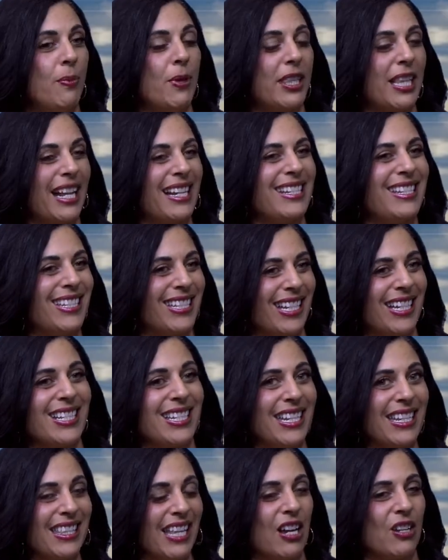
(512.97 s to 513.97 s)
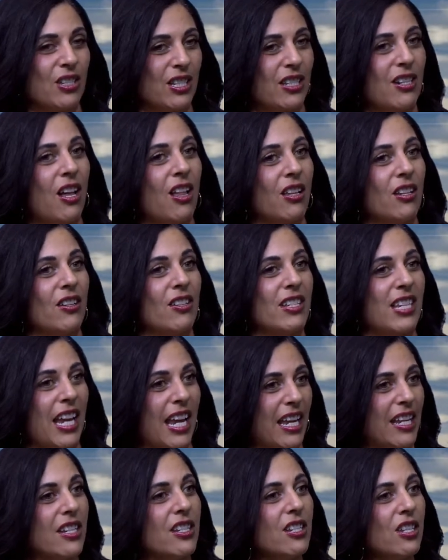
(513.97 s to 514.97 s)
put that $60,000
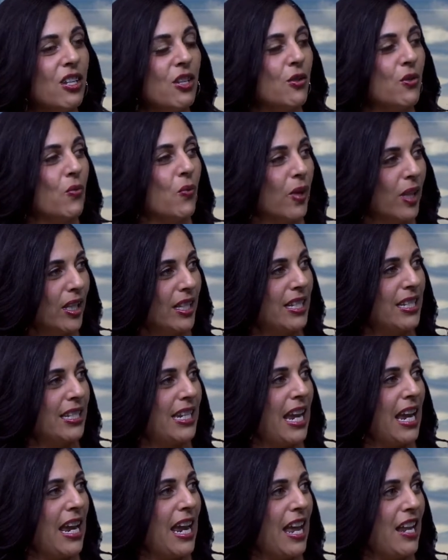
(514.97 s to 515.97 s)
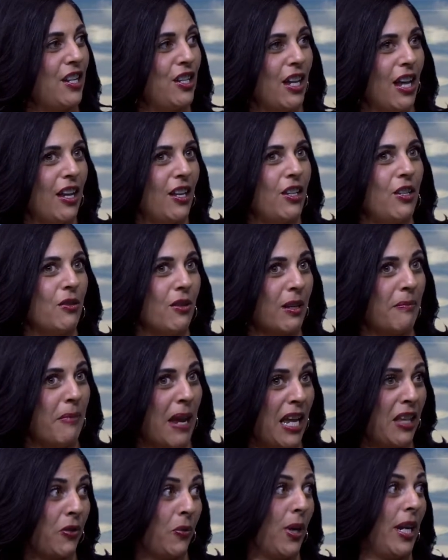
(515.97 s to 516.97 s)
into real estate and you can
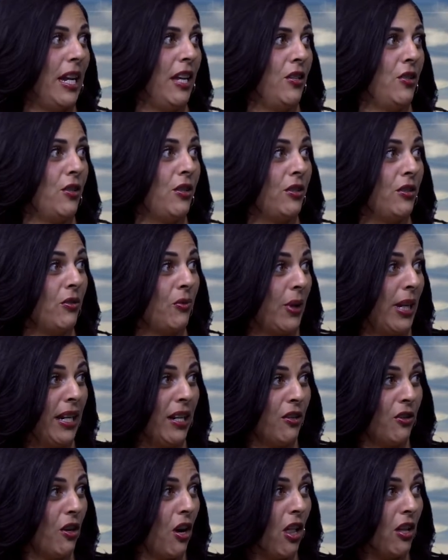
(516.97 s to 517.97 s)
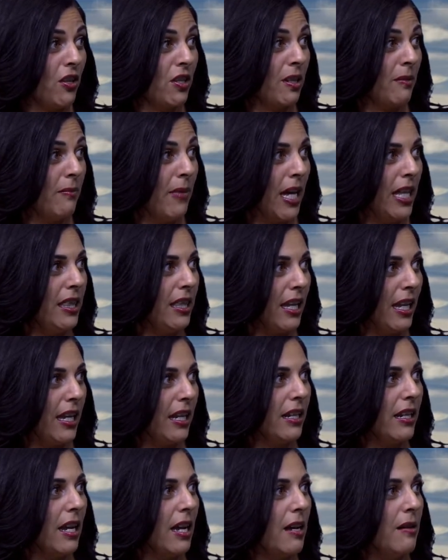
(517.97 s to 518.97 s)
make $300, $300 yeah. a month
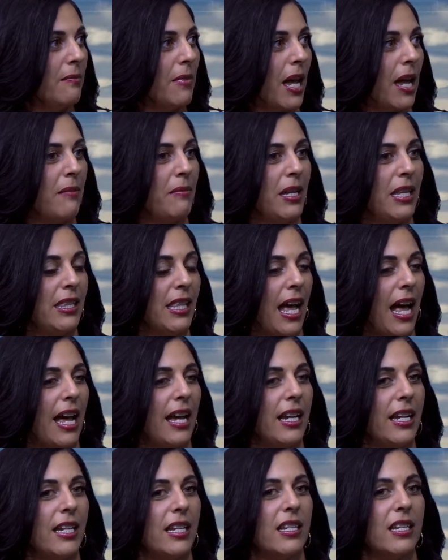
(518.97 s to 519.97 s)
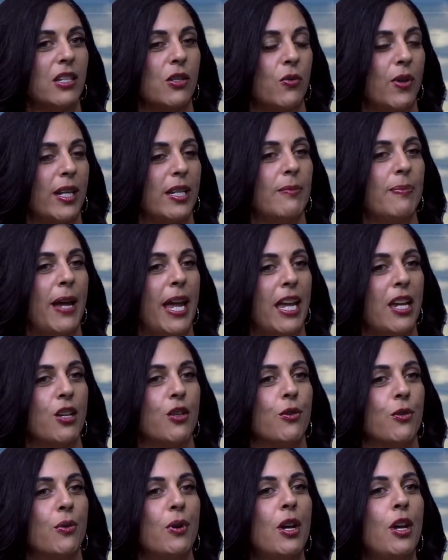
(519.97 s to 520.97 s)
income. I mean, mm-hmm. that is going to pay
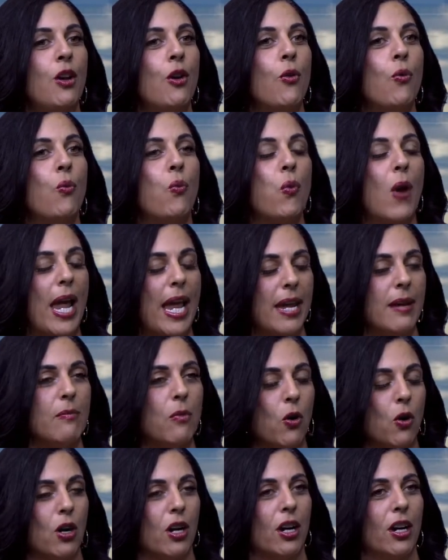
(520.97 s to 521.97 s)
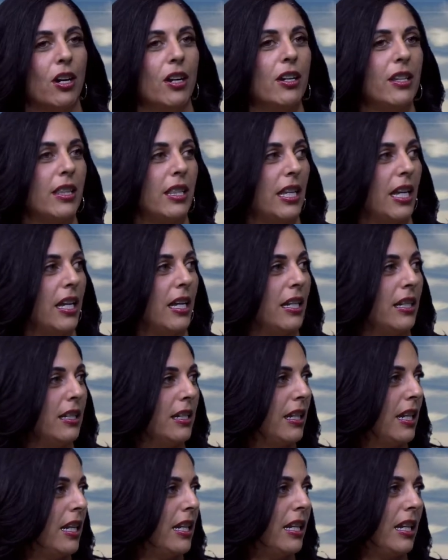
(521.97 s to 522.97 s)
you way more
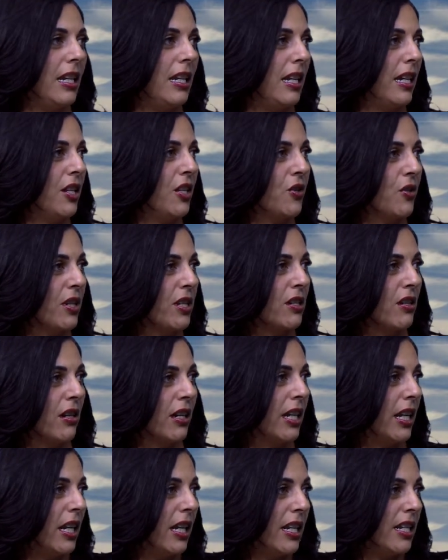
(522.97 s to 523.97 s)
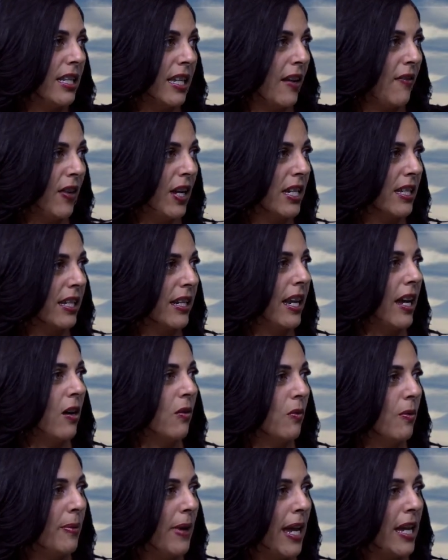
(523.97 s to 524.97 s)
than any interest on any savings yeah.
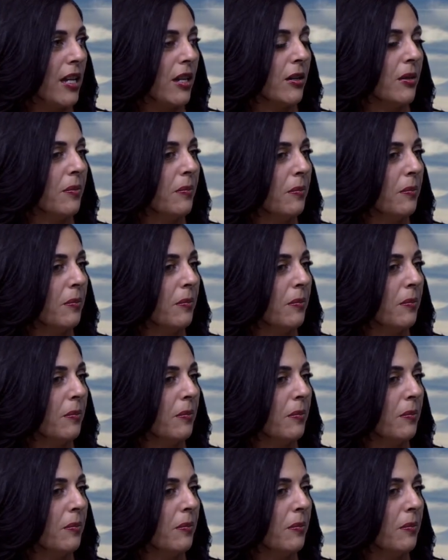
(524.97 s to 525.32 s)
account will pay you.